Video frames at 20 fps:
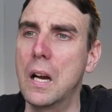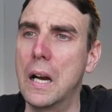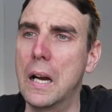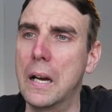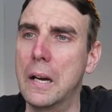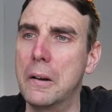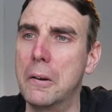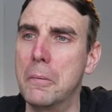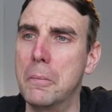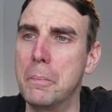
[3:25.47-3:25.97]

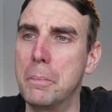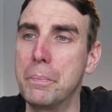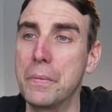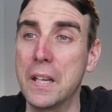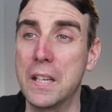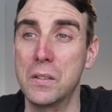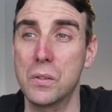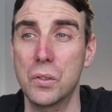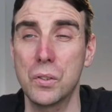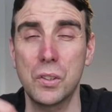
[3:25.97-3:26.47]
Um,
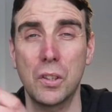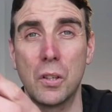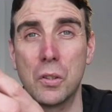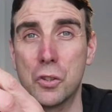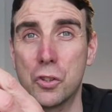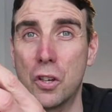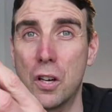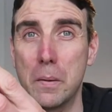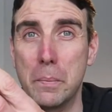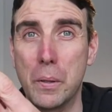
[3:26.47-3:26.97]
it's also got a
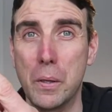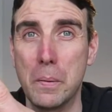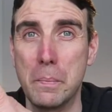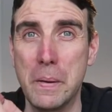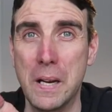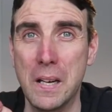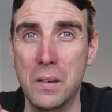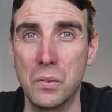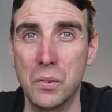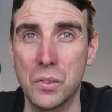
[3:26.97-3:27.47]
tripod
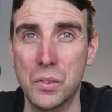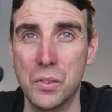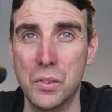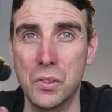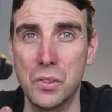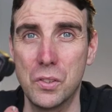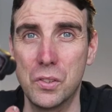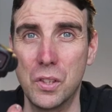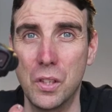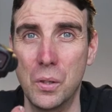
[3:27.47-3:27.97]
mount,
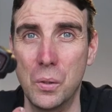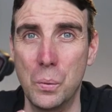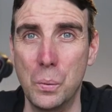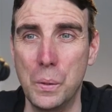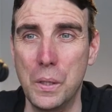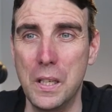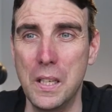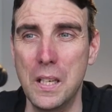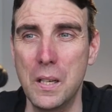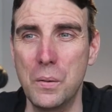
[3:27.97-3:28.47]

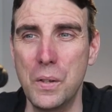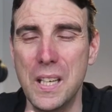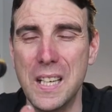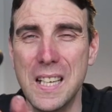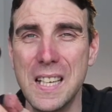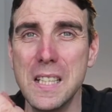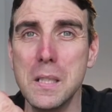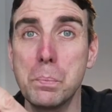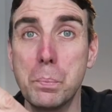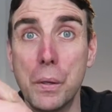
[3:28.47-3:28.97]
so you know
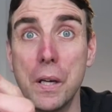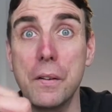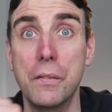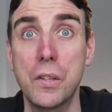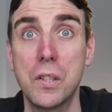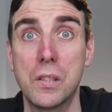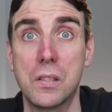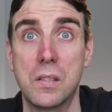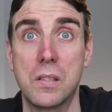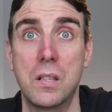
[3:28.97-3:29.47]
it is pretty
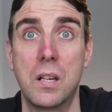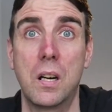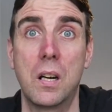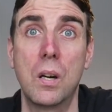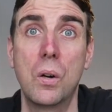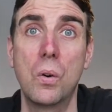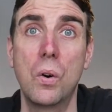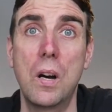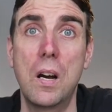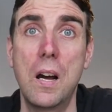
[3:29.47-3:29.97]

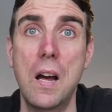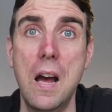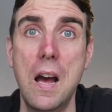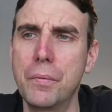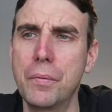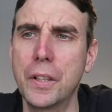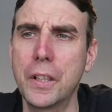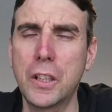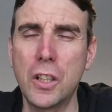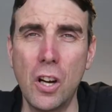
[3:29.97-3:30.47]
versatile.
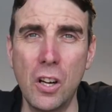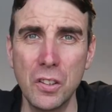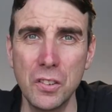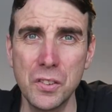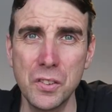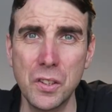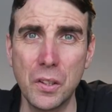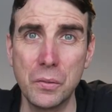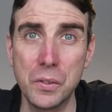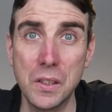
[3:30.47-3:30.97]
The
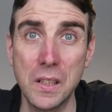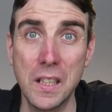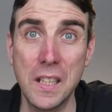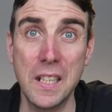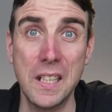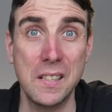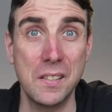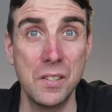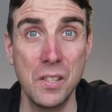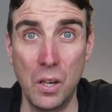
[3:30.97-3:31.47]
cons,
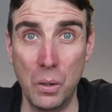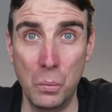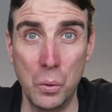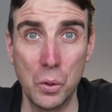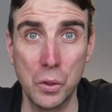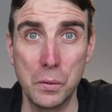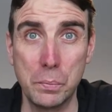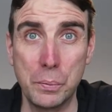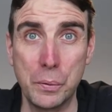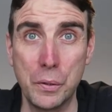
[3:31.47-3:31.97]
obviously, it's not
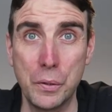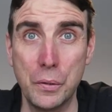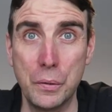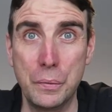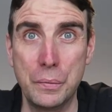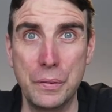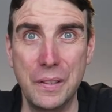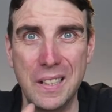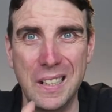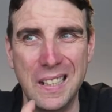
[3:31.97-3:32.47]

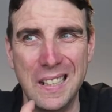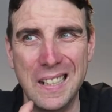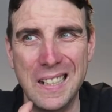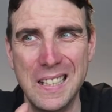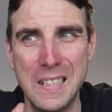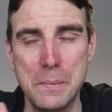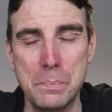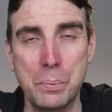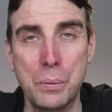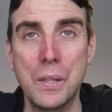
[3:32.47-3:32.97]
waterproof. It
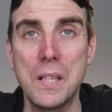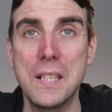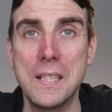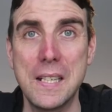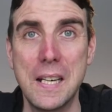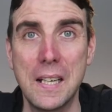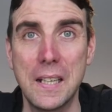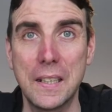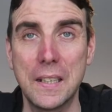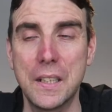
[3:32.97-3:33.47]
is pretty
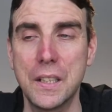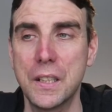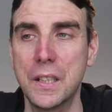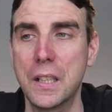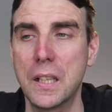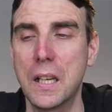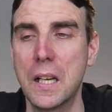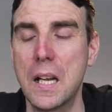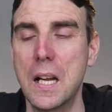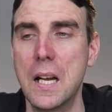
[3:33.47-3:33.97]

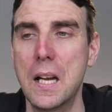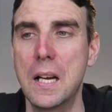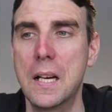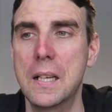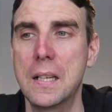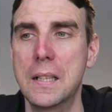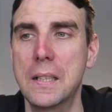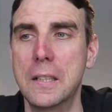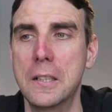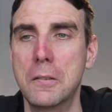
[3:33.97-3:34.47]
delicate.
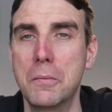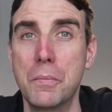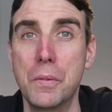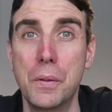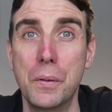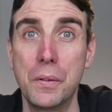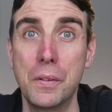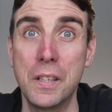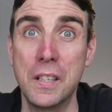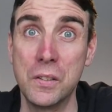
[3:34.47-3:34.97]

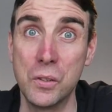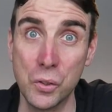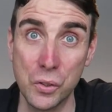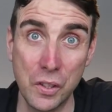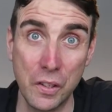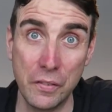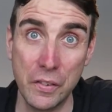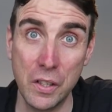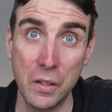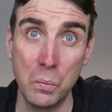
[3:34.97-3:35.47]
Um, it
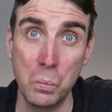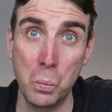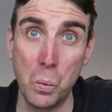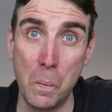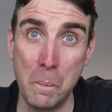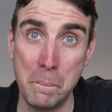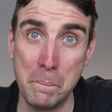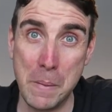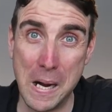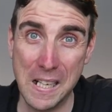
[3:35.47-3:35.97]
does have only
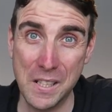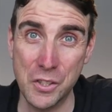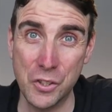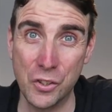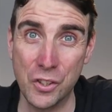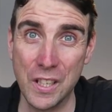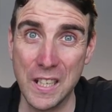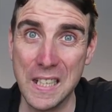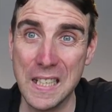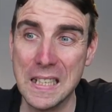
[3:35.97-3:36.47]
one
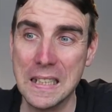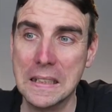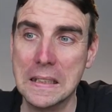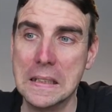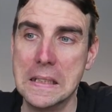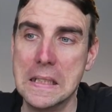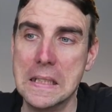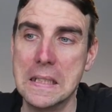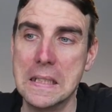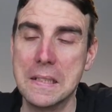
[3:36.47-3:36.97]
battery,
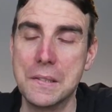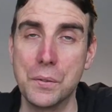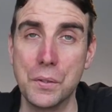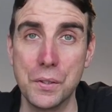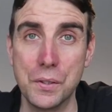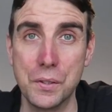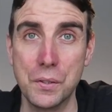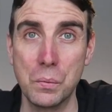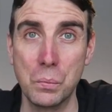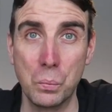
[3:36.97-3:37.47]
so
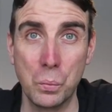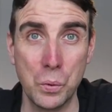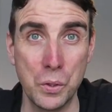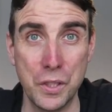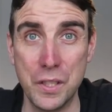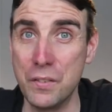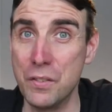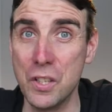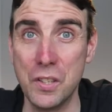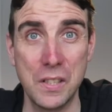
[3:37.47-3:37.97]
it's,
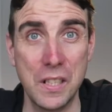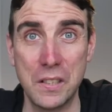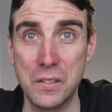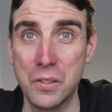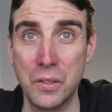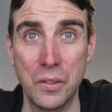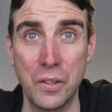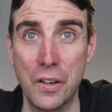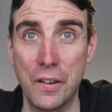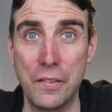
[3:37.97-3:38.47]
once you've used that
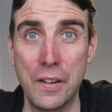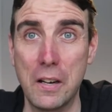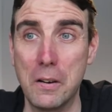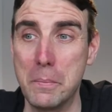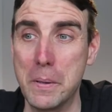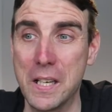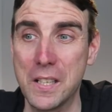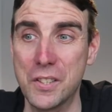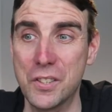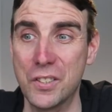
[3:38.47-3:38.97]
two and a half
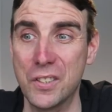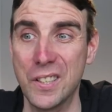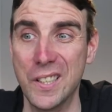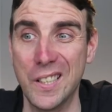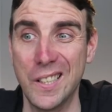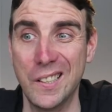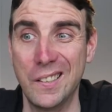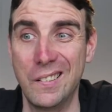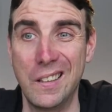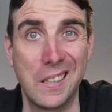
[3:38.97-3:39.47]
hour
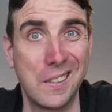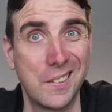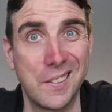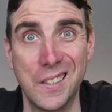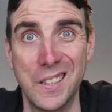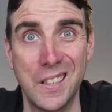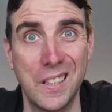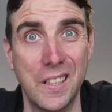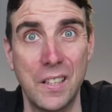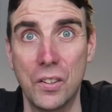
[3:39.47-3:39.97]
battery, that's
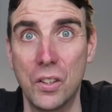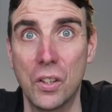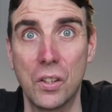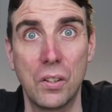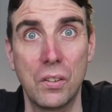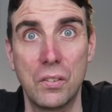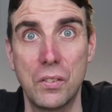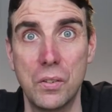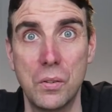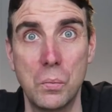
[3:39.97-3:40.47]
it. You've got
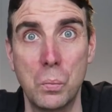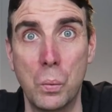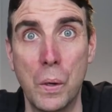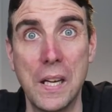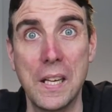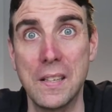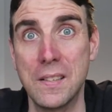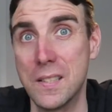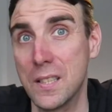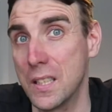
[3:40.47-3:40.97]
to
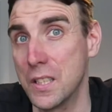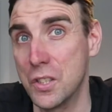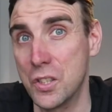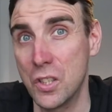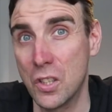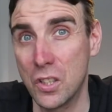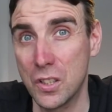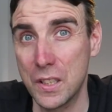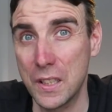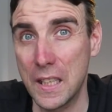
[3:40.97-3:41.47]
wait until it's
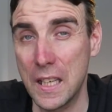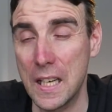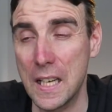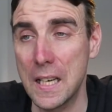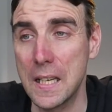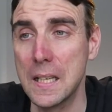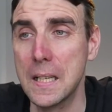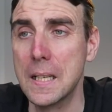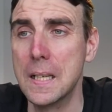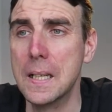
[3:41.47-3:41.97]
charged
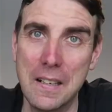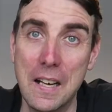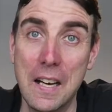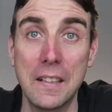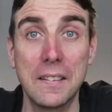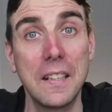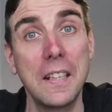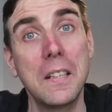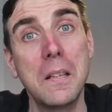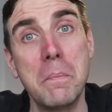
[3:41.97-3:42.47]
again.
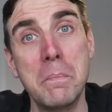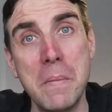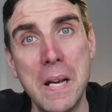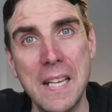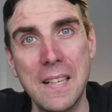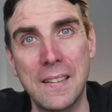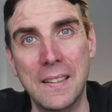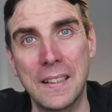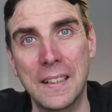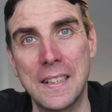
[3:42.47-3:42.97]
I think the
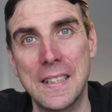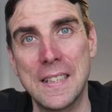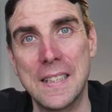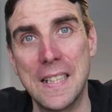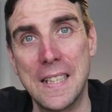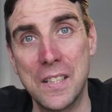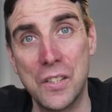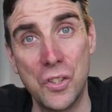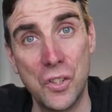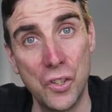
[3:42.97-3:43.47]
main thing is
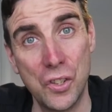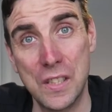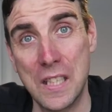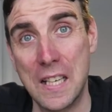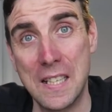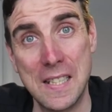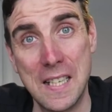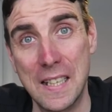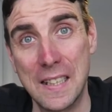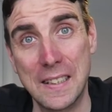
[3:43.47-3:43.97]
it's just
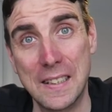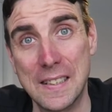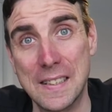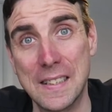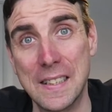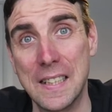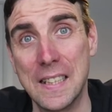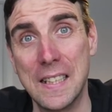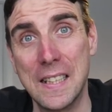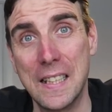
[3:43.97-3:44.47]
that
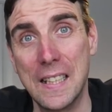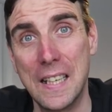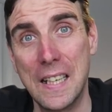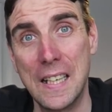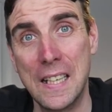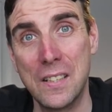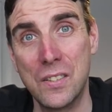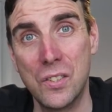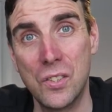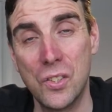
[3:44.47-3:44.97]
delicacy.
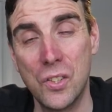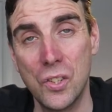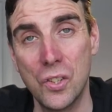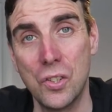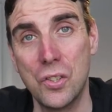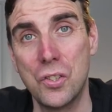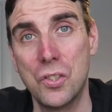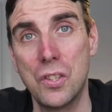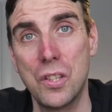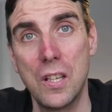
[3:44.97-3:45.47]
It's
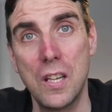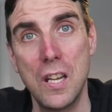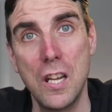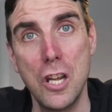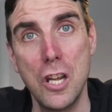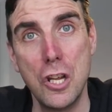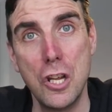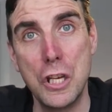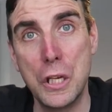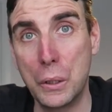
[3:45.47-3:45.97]
just
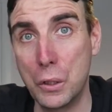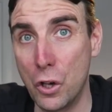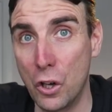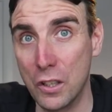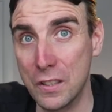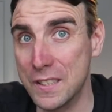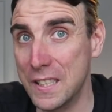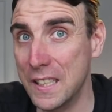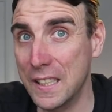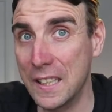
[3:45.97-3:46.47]
you
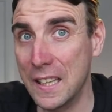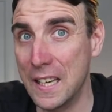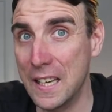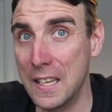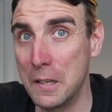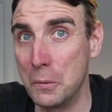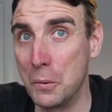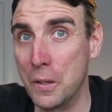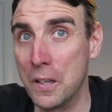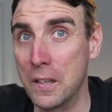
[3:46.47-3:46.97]
can't take it
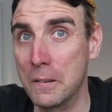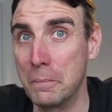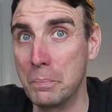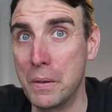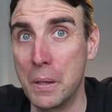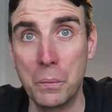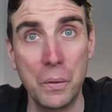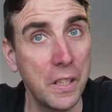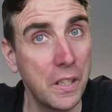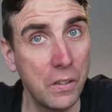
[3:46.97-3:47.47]
anywhere.
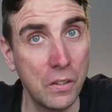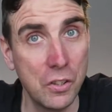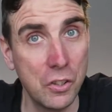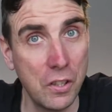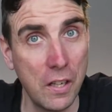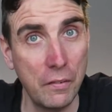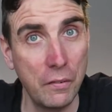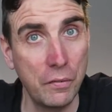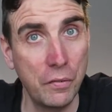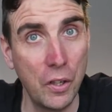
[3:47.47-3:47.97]
And when you're a
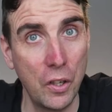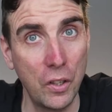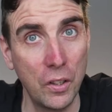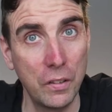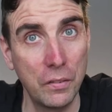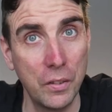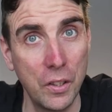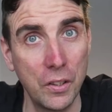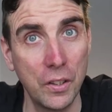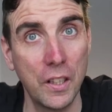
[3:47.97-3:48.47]
travel
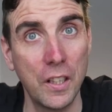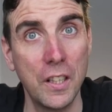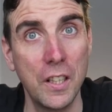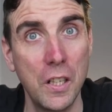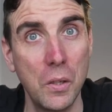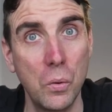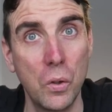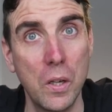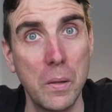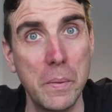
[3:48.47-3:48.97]
vlogger,
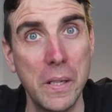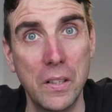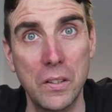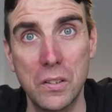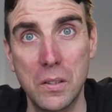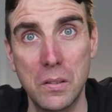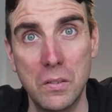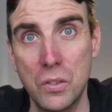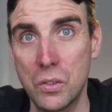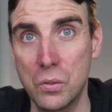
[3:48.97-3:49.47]
you want to be able
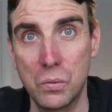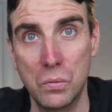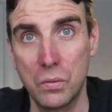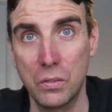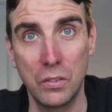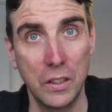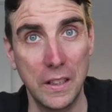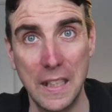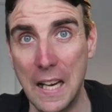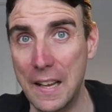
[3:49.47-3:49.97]
to just
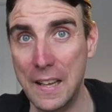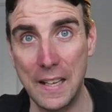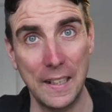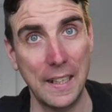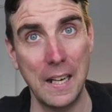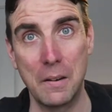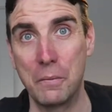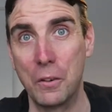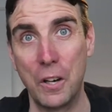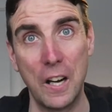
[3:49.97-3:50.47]
get
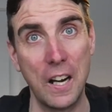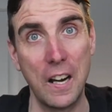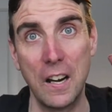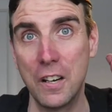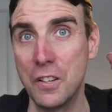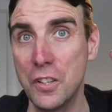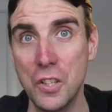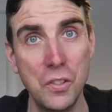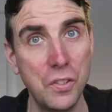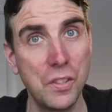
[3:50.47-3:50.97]
that camera
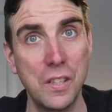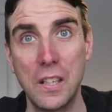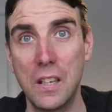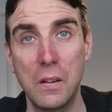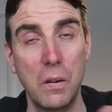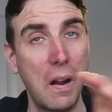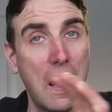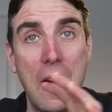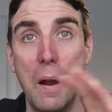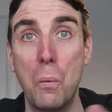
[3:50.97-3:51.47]
out and use
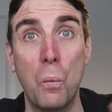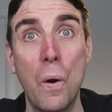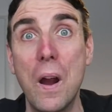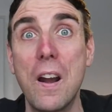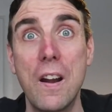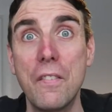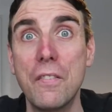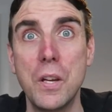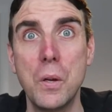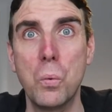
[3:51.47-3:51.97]
it
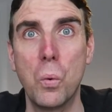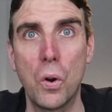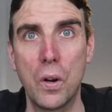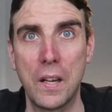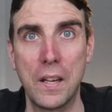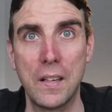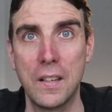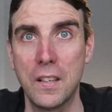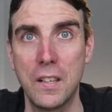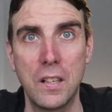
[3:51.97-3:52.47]
wherever you
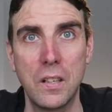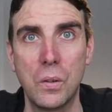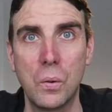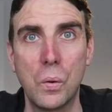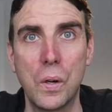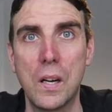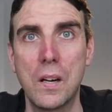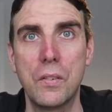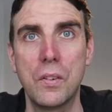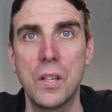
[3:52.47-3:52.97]
want it, you know,
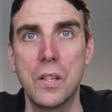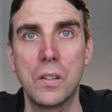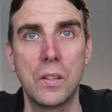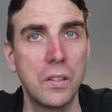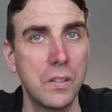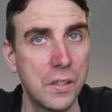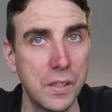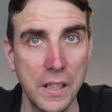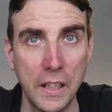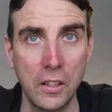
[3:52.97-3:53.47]
wherever you
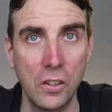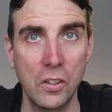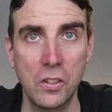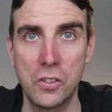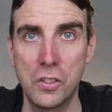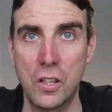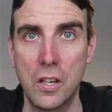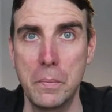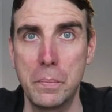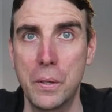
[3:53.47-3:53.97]
stick it
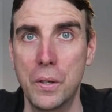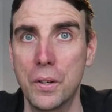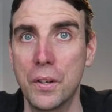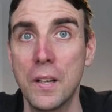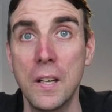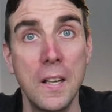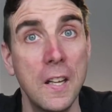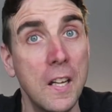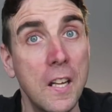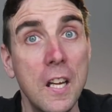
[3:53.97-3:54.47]
on a
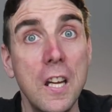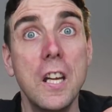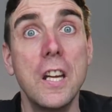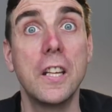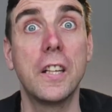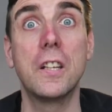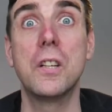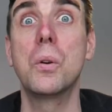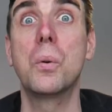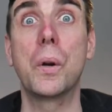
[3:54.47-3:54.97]
tripod,
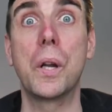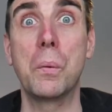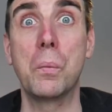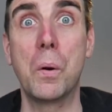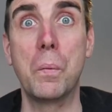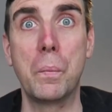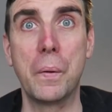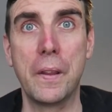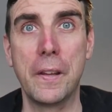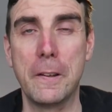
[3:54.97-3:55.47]
you do what you
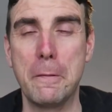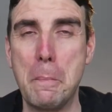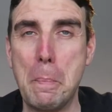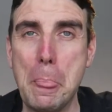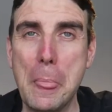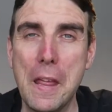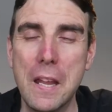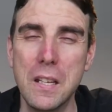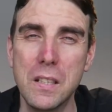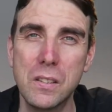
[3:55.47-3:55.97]
want with it.
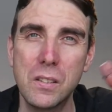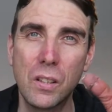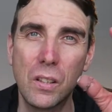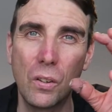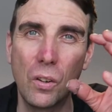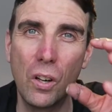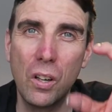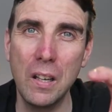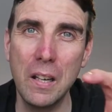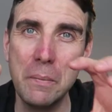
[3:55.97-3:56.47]
So
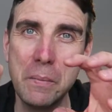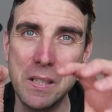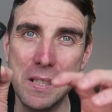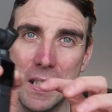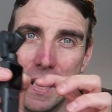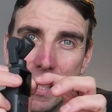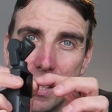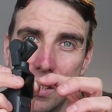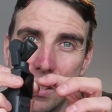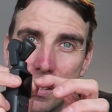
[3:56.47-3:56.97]
there are
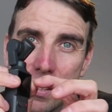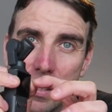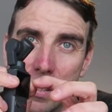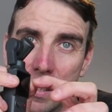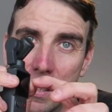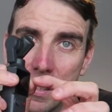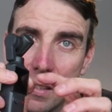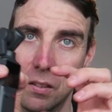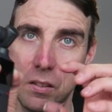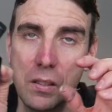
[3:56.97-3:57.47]
limitations to
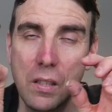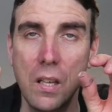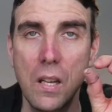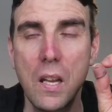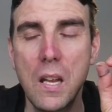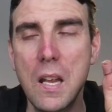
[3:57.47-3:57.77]
this.